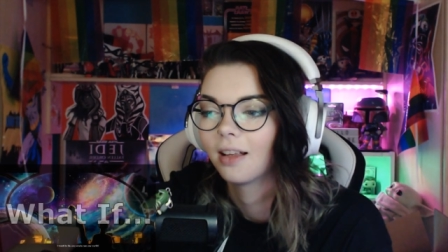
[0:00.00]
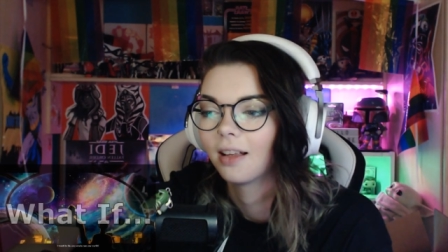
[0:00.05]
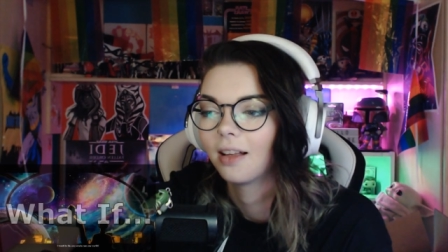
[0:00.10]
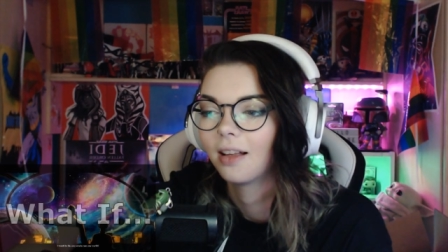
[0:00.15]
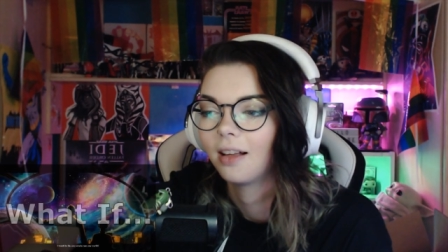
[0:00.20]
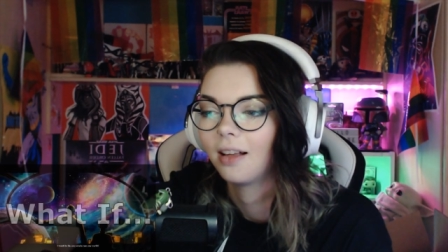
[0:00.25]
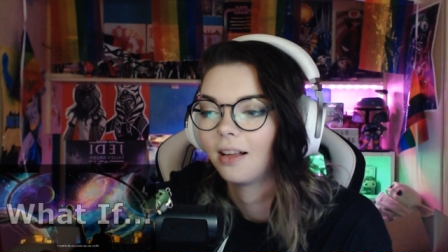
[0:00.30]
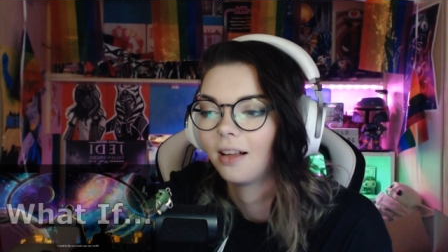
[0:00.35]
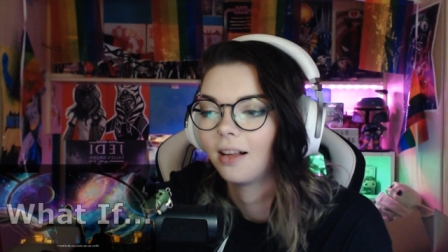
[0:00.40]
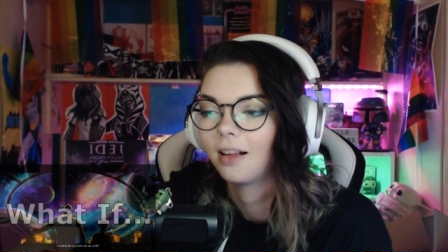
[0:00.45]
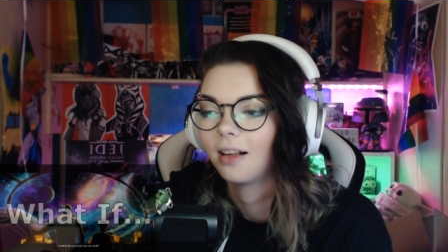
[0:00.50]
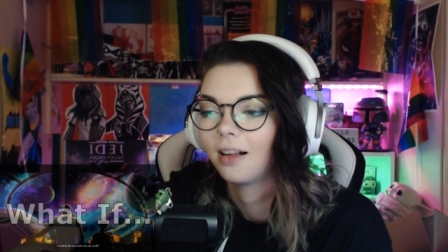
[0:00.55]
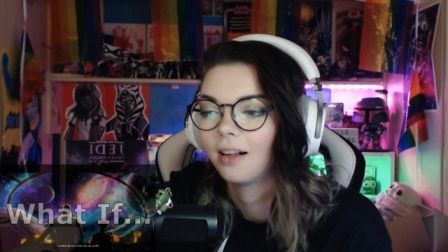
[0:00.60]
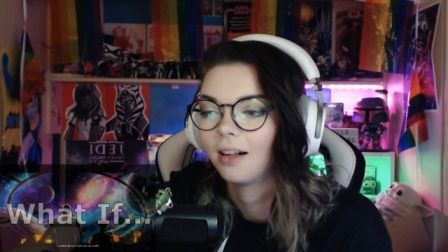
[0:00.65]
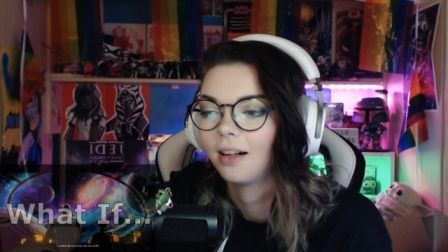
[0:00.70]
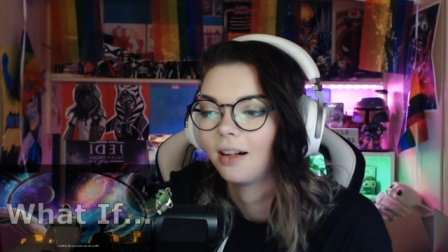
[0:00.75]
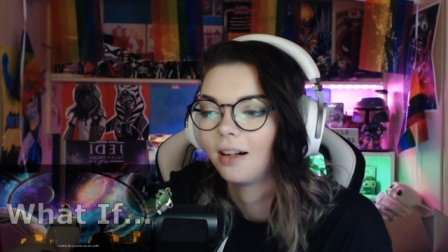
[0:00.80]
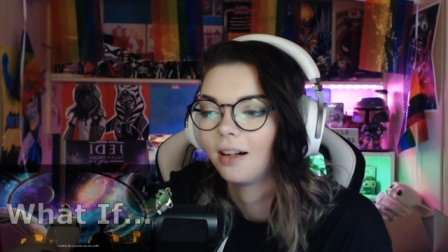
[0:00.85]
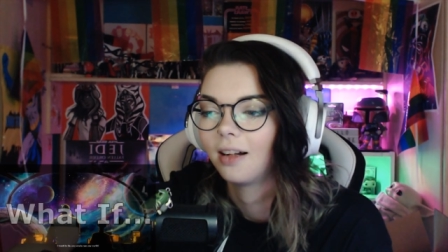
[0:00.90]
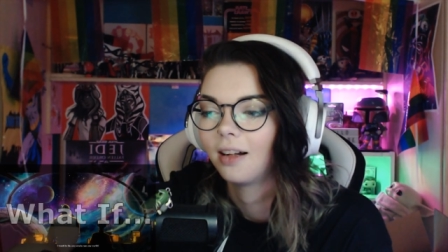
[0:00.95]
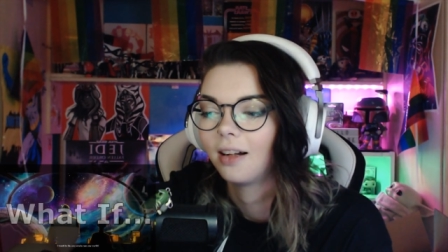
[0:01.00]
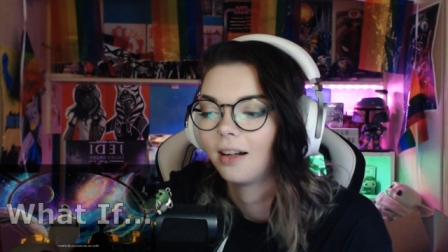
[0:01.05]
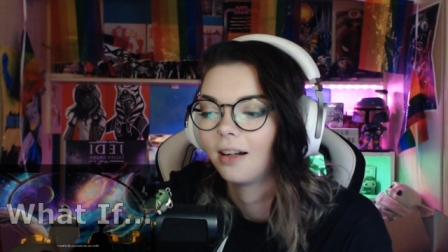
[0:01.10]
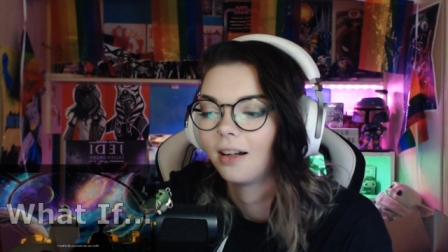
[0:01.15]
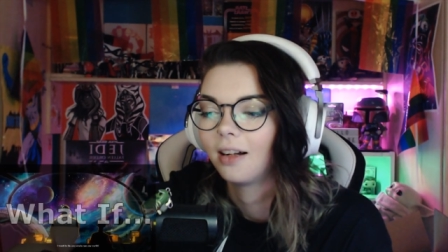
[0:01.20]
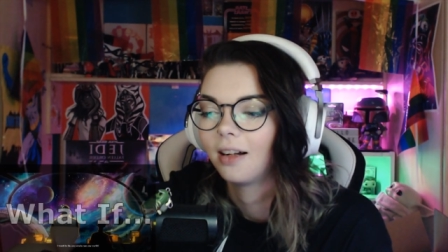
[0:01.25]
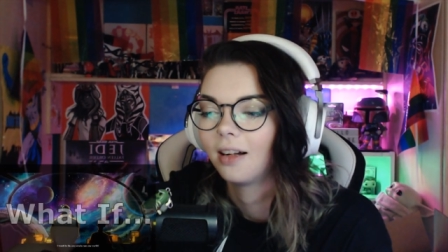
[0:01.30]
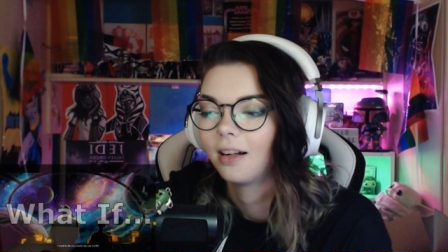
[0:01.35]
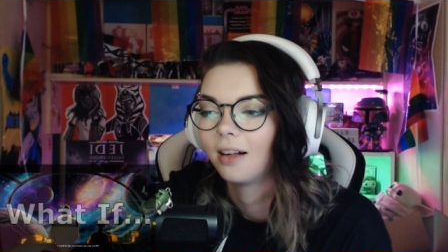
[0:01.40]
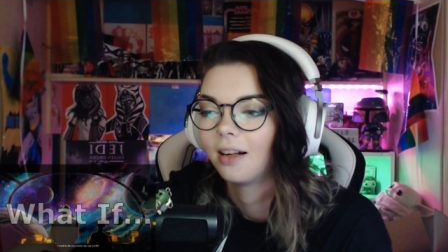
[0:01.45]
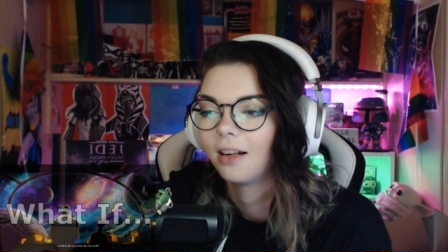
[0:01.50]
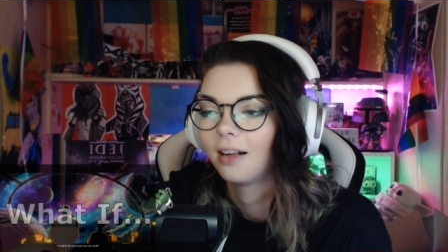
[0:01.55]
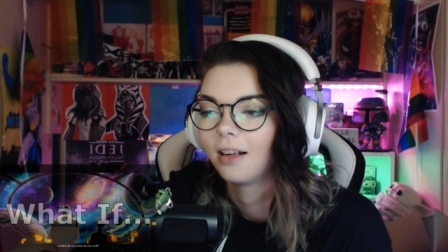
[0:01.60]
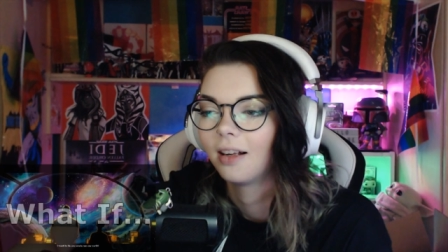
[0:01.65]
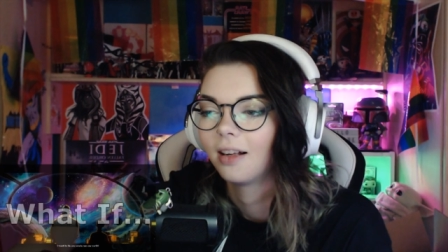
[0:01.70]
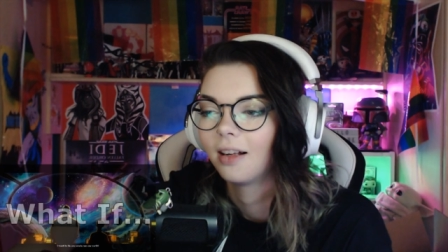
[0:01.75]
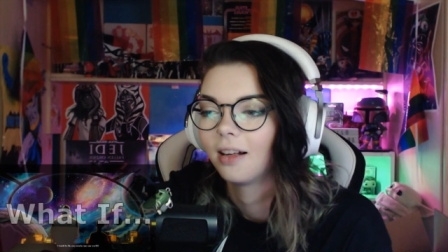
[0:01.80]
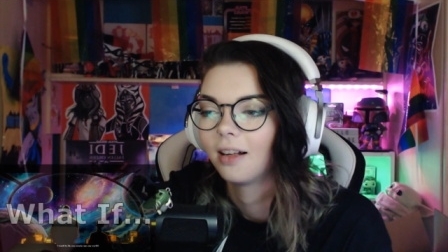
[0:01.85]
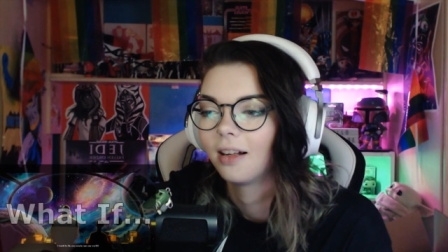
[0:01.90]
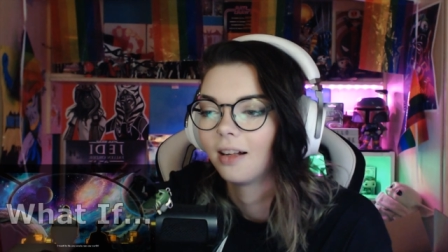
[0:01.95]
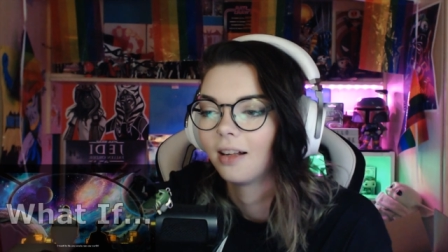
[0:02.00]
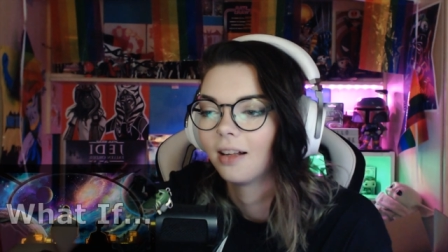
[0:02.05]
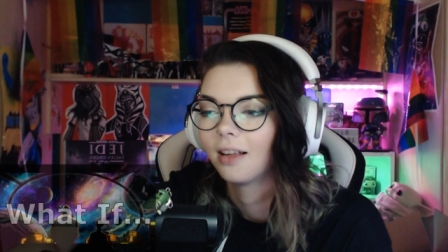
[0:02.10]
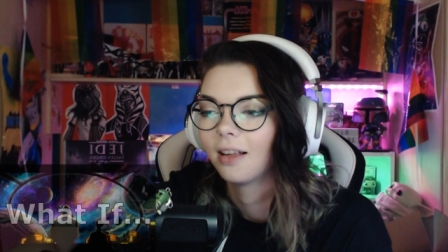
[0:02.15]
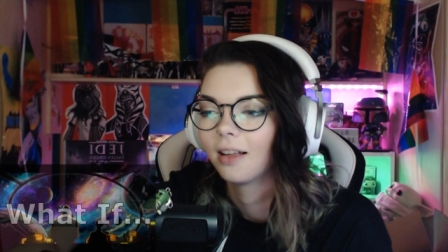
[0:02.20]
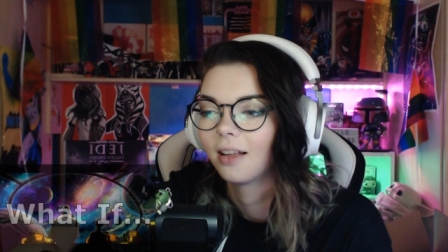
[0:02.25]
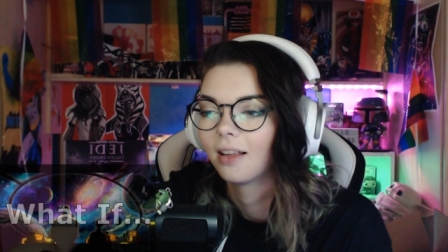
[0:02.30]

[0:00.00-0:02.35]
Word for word: When we can show you all of them.